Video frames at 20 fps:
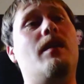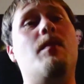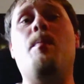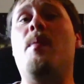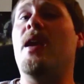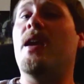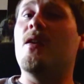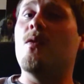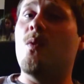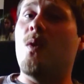
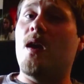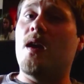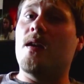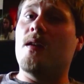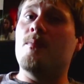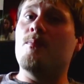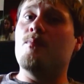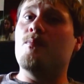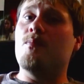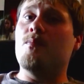Made
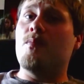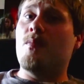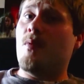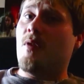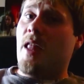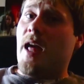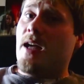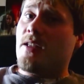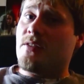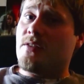one
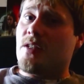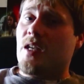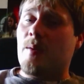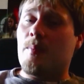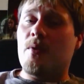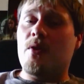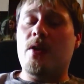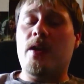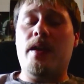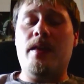last
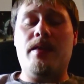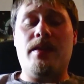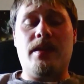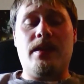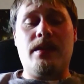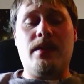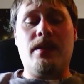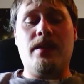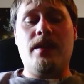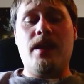summer, I
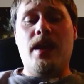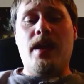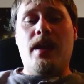think.